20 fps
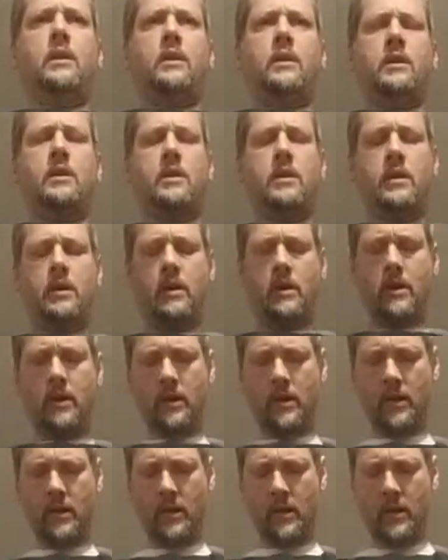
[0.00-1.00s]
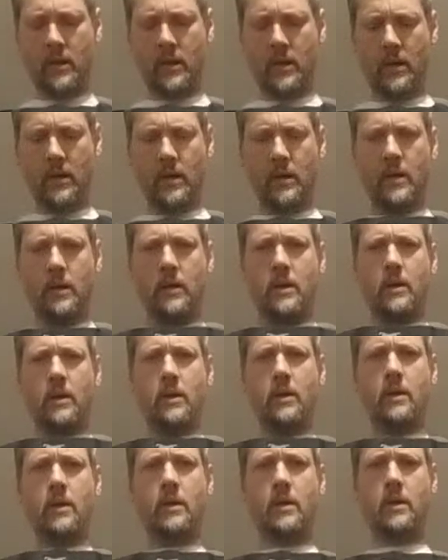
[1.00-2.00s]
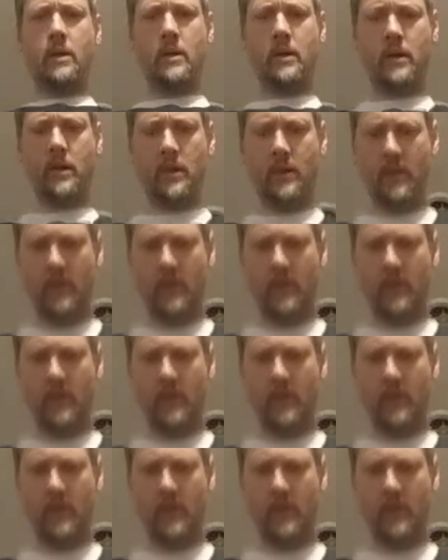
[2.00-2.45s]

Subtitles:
(no one is talking)